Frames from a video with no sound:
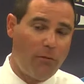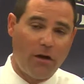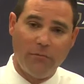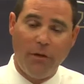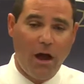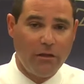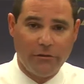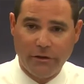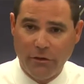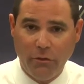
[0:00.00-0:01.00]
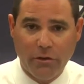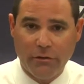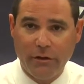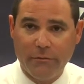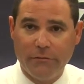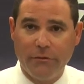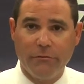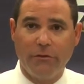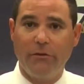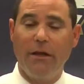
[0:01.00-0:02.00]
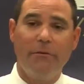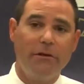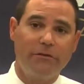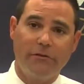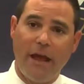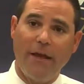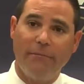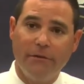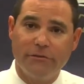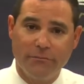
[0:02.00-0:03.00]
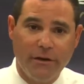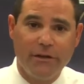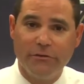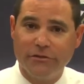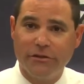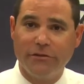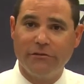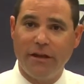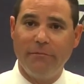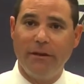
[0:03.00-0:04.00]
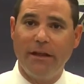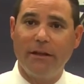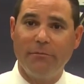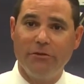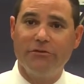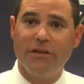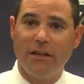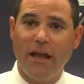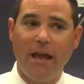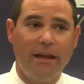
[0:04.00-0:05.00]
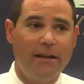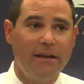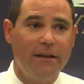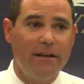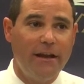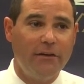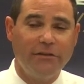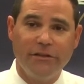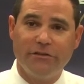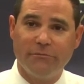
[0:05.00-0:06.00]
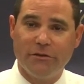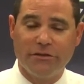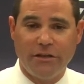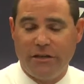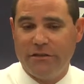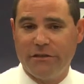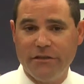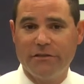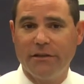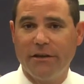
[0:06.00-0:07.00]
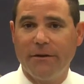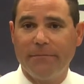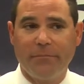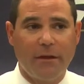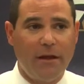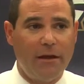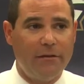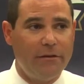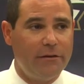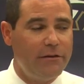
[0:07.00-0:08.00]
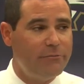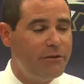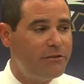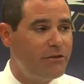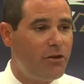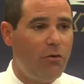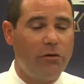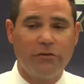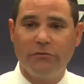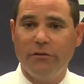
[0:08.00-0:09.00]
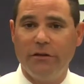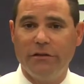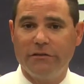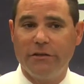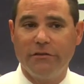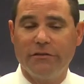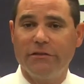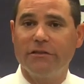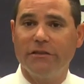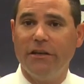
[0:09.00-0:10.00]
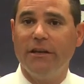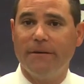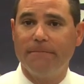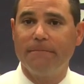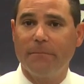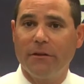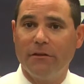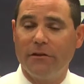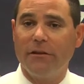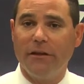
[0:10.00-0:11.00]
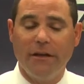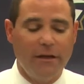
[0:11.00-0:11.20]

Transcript: Marlon Pollard, their corner, I mean, we recruited him in Notre Dame. He was committed to us in Notre Dame. Then he ended up at UCLA, and now he's at Eastern Michigan. He'll be as good a corner as there is in this league, clearly.